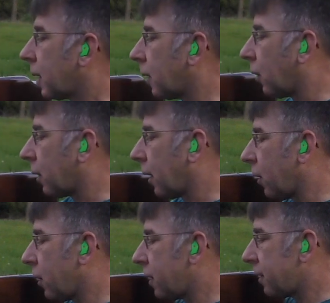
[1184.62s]
Looking
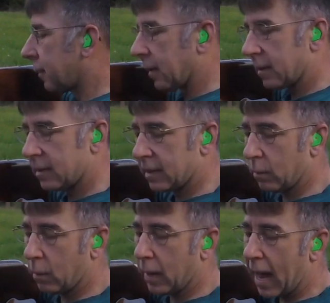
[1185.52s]
good. Let's see
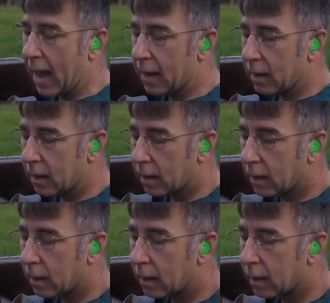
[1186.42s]
what we got.
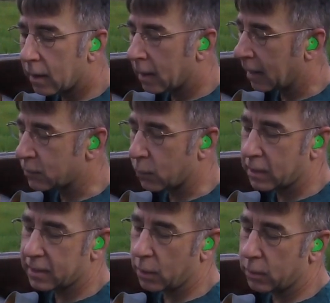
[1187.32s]
It's right
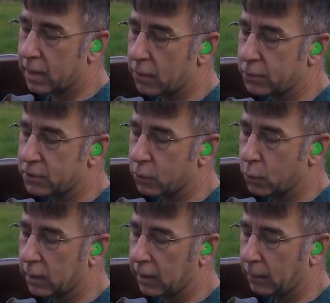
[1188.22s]
there with the other
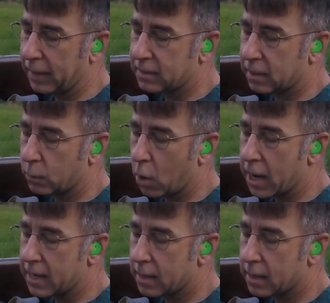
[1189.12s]
two, a little bit to the right.